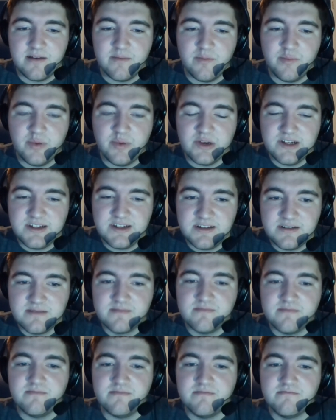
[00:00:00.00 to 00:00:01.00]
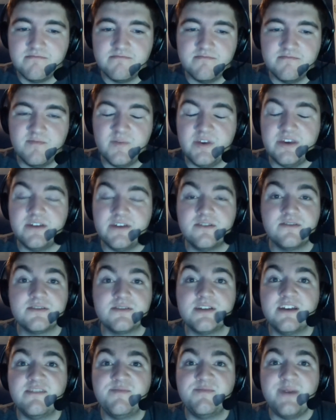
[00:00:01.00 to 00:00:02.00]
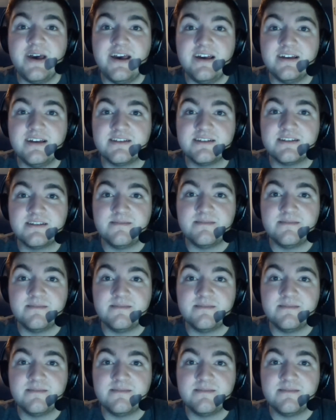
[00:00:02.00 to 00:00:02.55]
But years have passed.